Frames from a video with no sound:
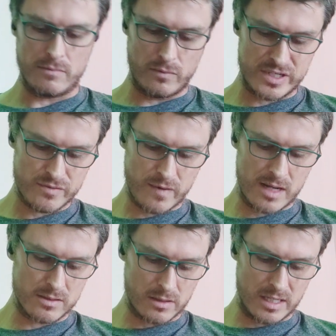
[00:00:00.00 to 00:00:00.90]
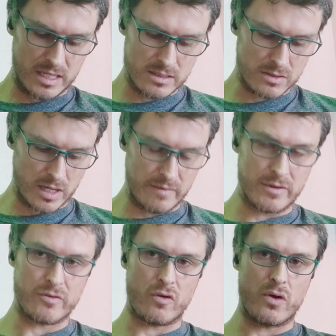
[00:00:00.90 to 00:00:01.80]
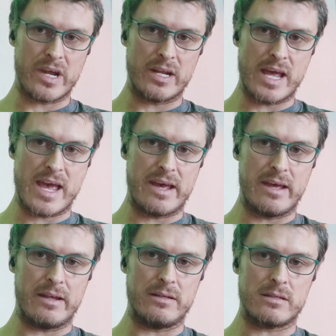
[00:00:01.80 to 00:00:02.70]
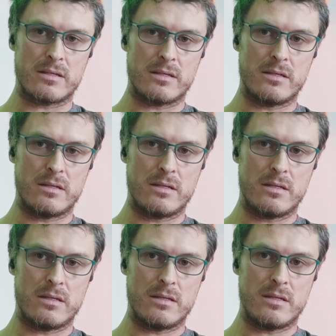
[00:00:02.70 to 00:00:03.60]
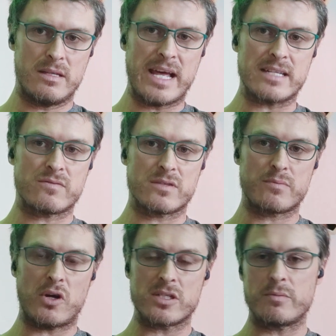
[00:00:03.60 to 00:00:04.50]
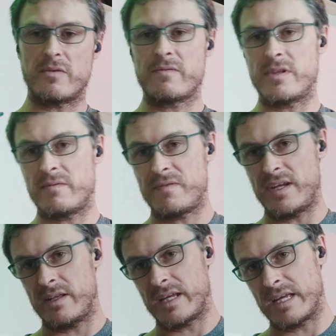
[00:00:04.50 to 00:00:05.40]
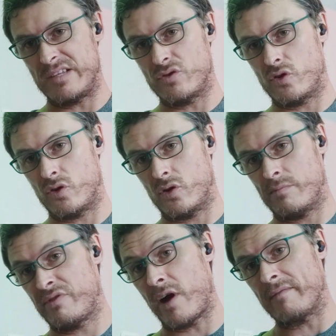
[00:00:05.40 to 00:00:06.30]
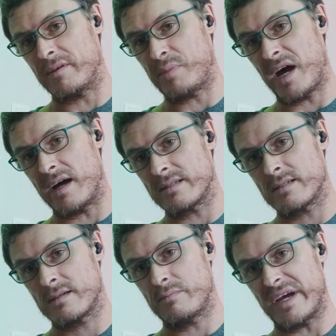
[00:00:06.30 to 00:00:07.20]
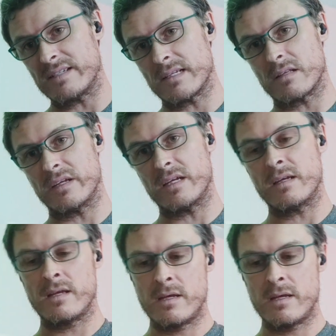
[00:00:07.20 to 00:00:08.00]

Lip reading: which runs on the inside of your groin, and that's responsible for the feeling in your private parts, basically.